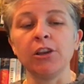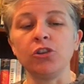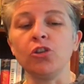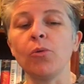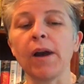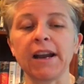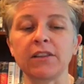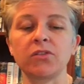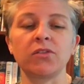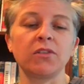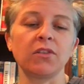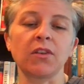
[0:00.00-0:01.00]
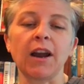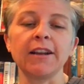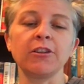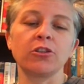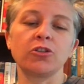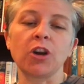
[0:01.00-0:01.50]
UX
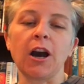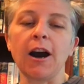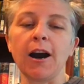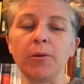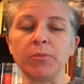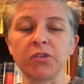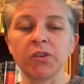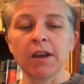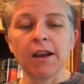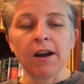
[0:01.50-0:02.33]
designer jobs,